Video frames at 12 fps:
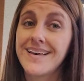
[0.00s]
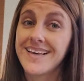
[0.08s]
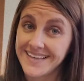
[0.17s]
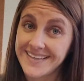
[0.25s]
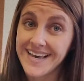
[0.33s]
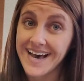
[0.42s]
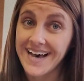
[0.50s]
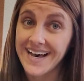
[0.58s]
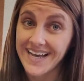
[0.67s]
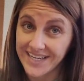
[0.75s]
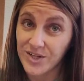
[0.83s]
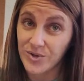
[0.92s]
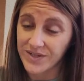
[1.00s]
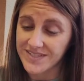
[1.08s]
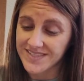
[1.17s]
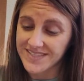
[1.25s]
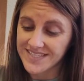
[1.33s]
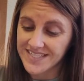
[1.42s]
Yeah, I
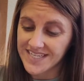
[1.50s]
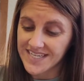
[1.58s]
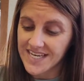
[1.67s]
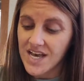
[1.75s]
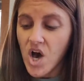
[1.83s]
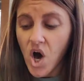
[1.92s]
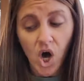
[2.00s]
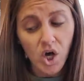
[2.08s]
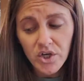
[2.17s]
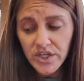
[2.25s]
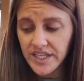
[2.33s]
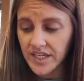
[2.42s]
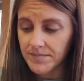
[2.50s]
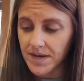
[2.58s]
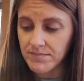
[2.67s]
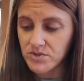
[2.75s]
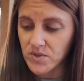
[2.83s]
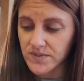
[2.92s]
noticed. All good here,
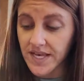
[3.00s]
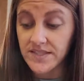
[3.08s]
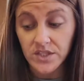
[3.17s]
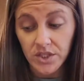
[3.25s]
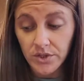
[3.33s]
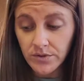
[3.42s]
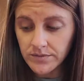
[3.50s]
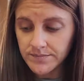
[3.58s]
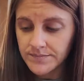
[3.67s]
Bob, Joe says. You?